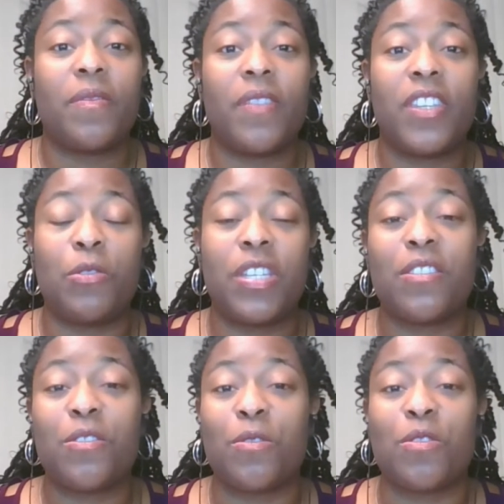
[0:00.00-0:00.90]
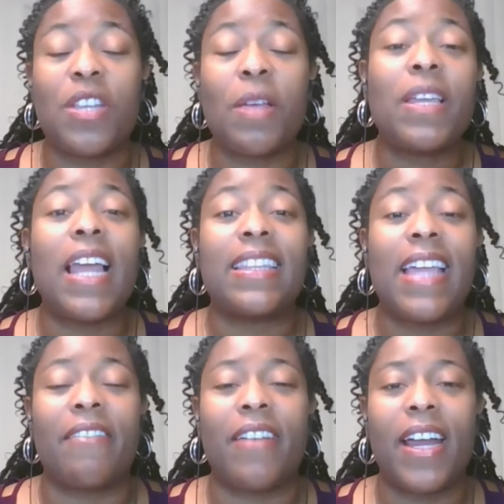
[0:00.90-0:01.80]
utensils or something like
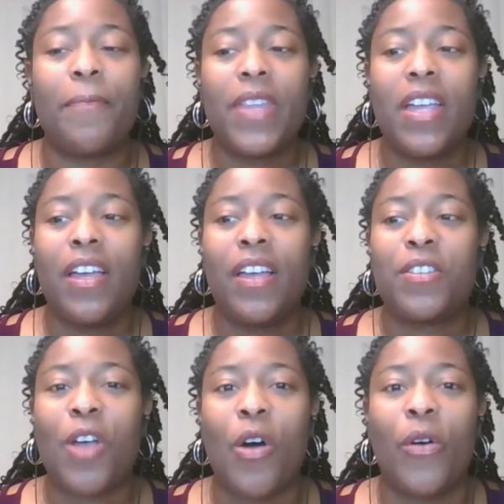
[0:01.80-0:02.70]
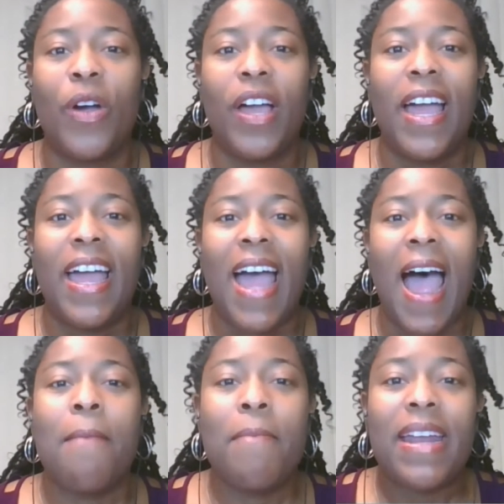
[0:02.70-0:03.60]
that, right? So
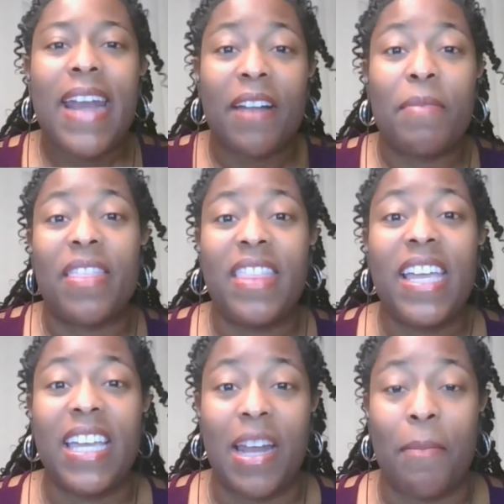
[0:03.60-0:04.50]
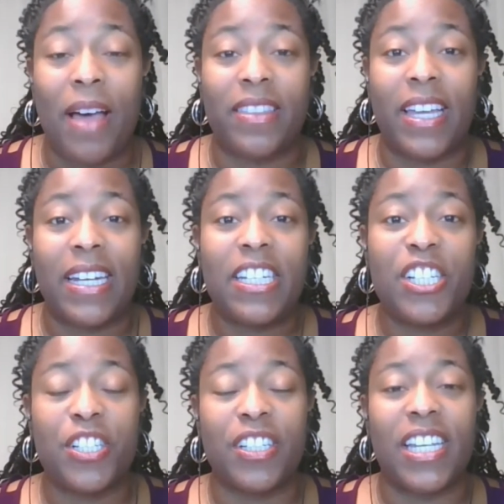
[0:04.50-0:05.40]
I may not have been thinking about that
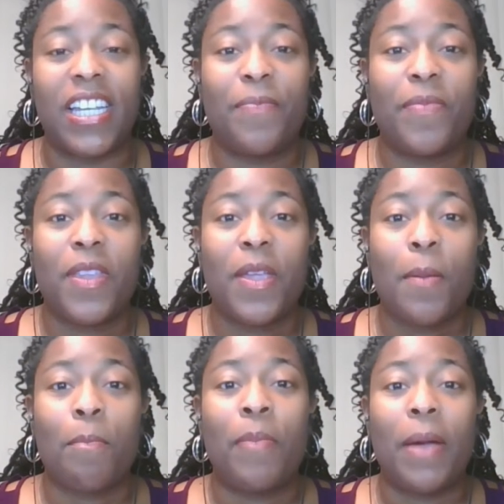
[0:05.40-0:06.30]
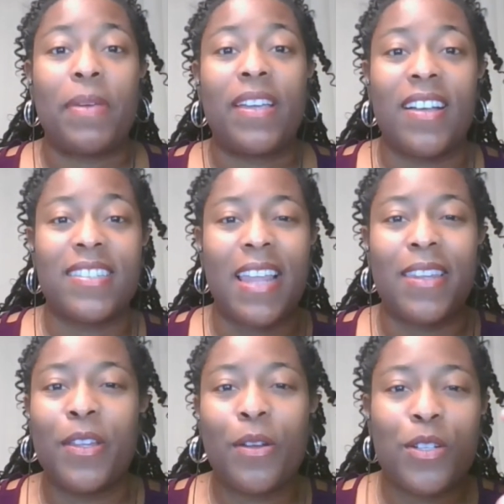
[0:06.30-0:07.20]
initially, but because that
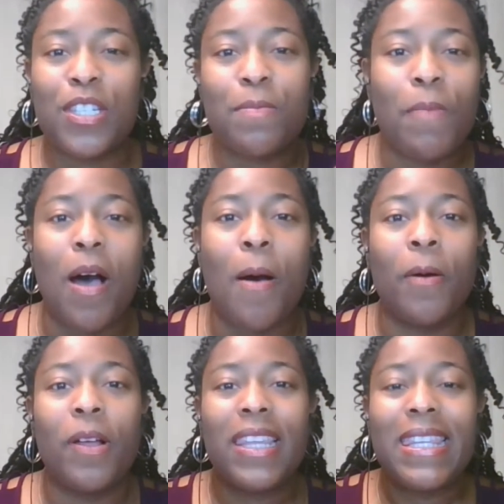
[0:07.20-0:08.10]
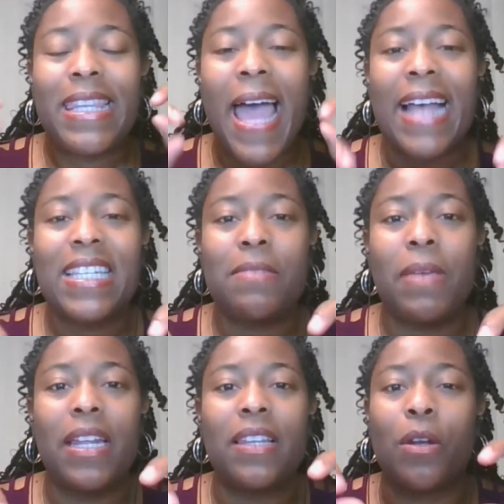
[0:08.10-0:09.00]
little small last
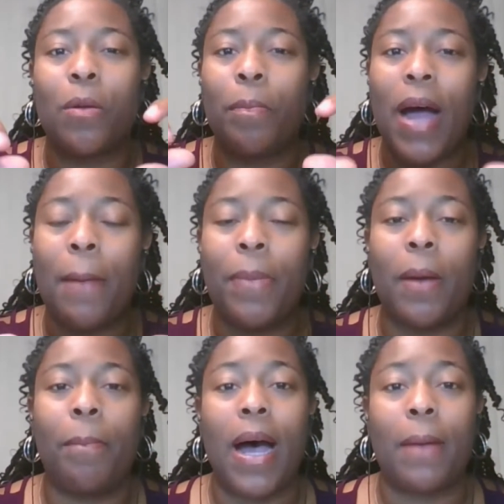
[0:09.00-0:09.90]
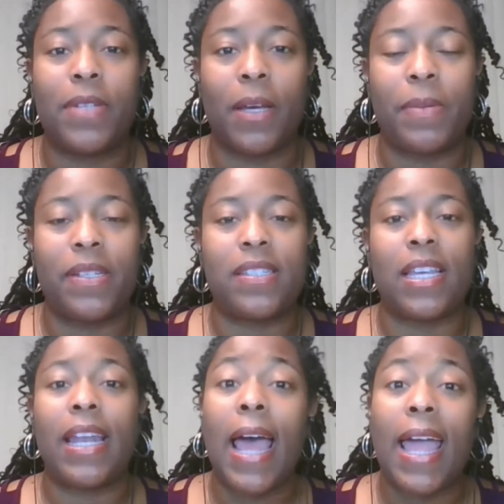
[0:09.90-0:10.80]
minute little pop up popped up and
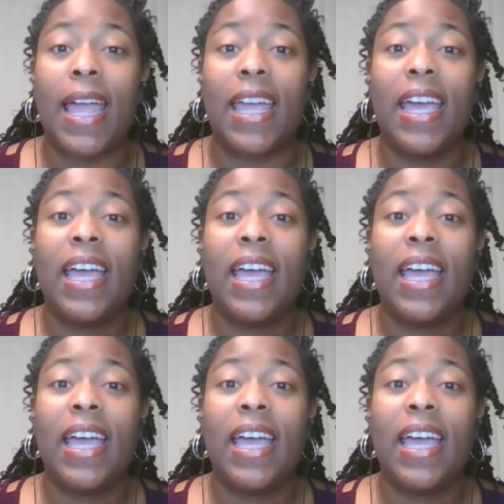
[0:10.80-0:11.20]
said, hey,